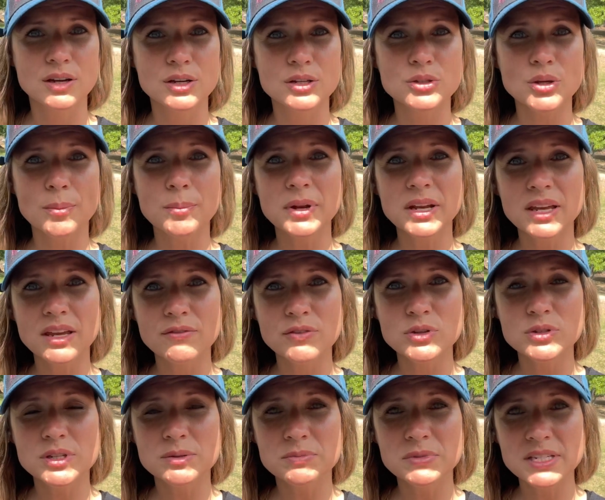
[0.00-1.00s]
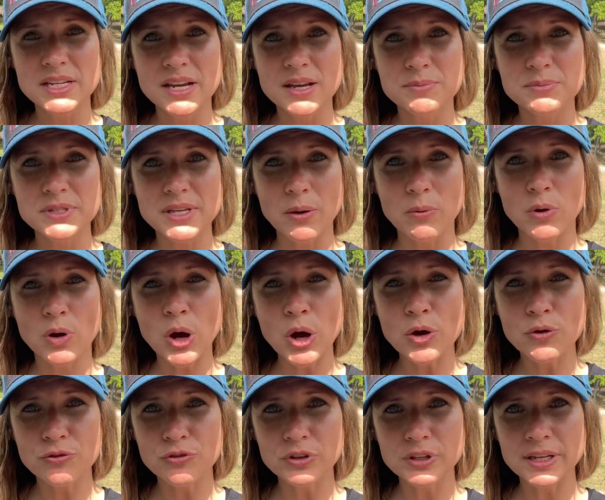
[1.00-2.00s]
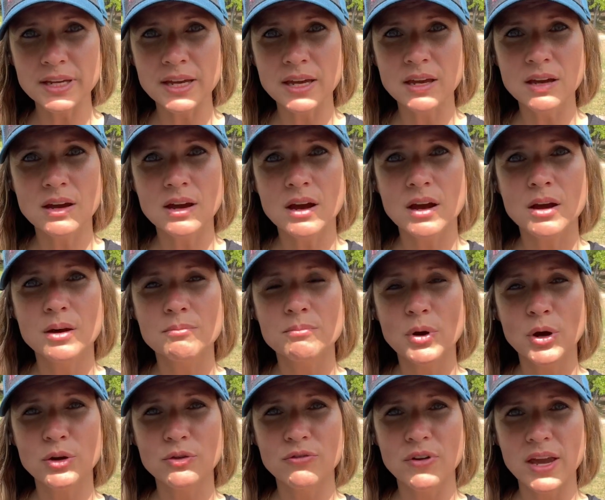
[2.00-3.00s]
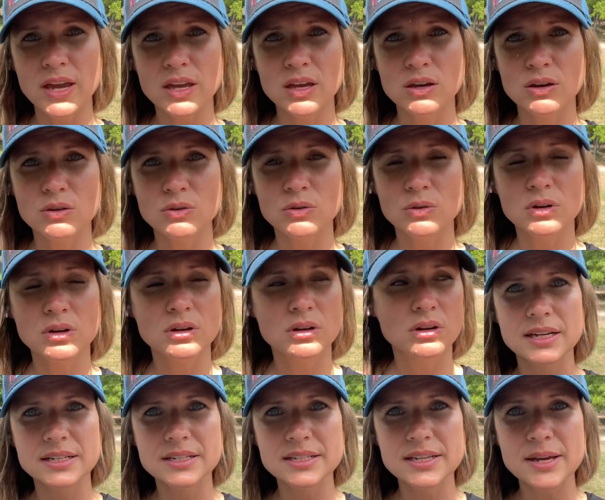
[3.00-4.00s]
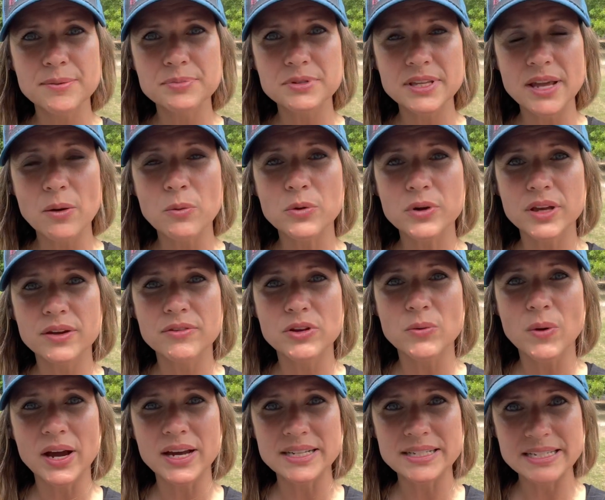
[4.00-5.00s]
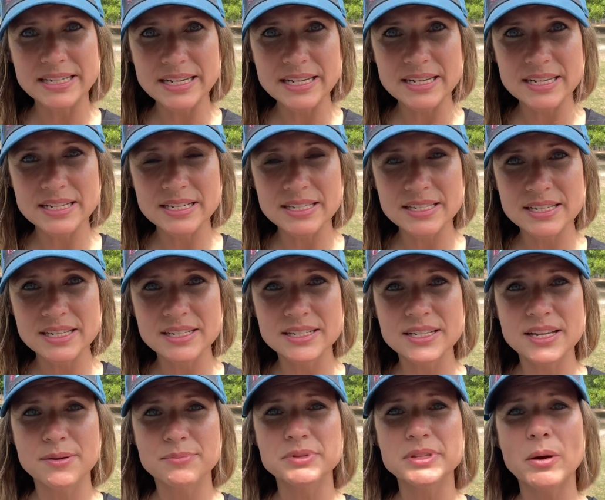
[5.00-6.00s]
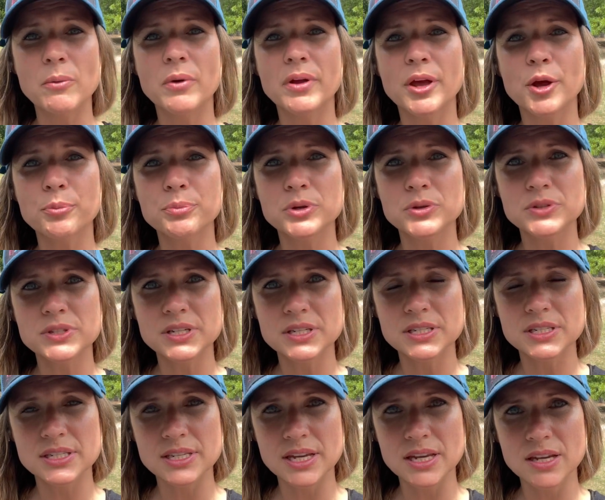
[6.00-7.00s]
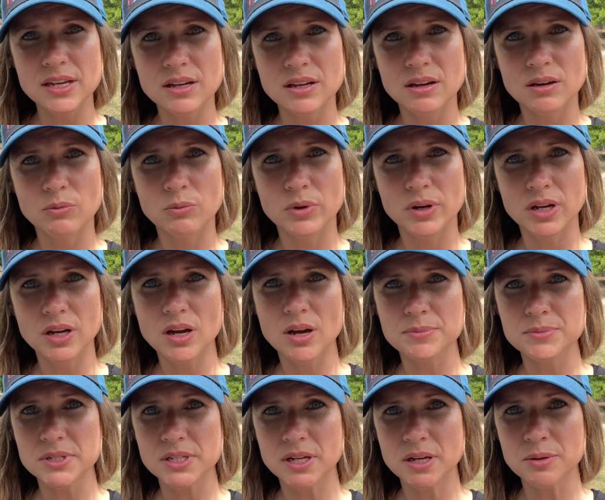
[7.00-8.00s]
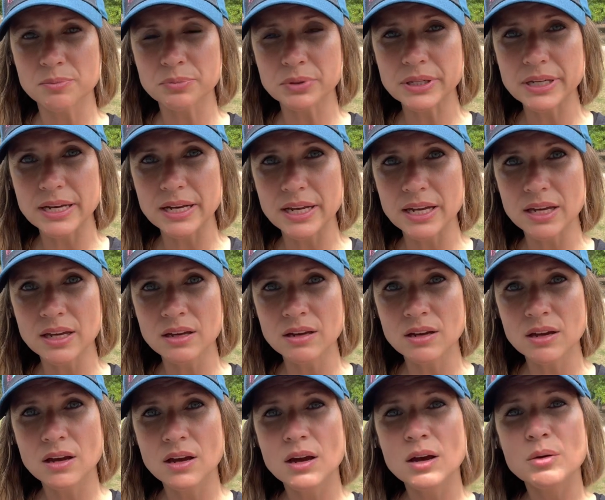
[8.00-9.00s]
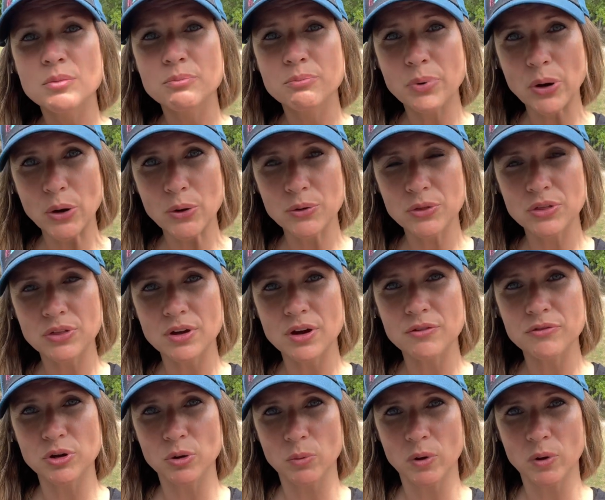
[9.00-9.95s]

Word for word: So I'm gonna give you some tips that will hopefully motivate you tips that will give you ideas, tips that will help you succeed when it comes to completing both of your